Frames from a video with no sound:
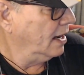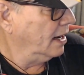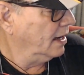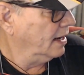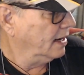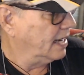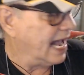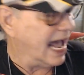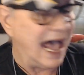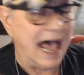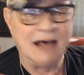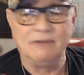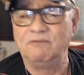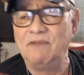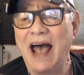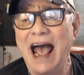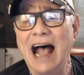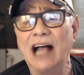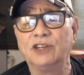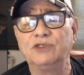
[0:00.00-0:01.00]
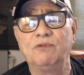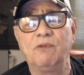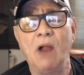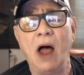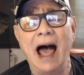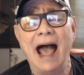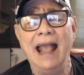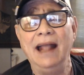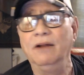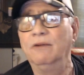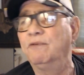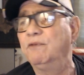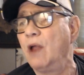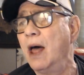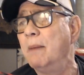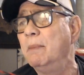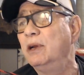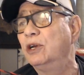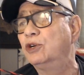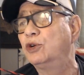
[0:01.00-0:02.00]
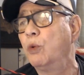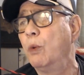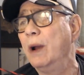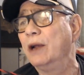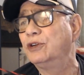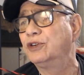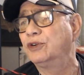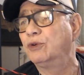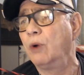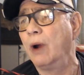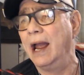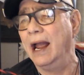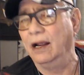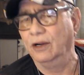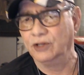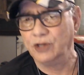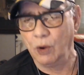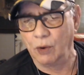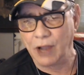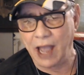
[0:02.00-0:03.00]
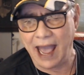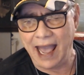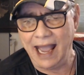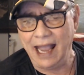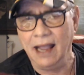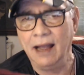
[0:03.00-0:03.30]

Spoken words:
Yeah, fast flight Flemish twist strings, okay?